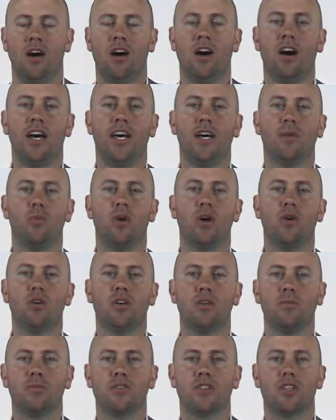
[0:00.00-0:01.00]
Hi and
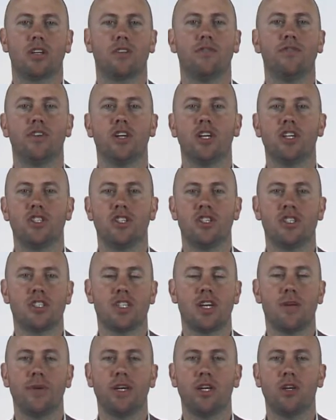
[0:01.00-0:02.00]
welcome to the Convergence
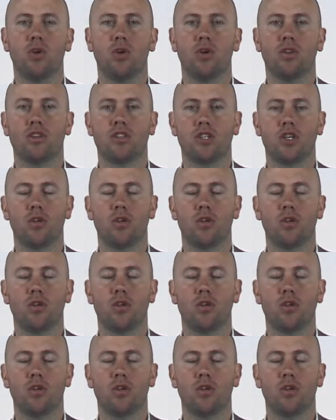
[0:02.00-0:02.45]
Summit North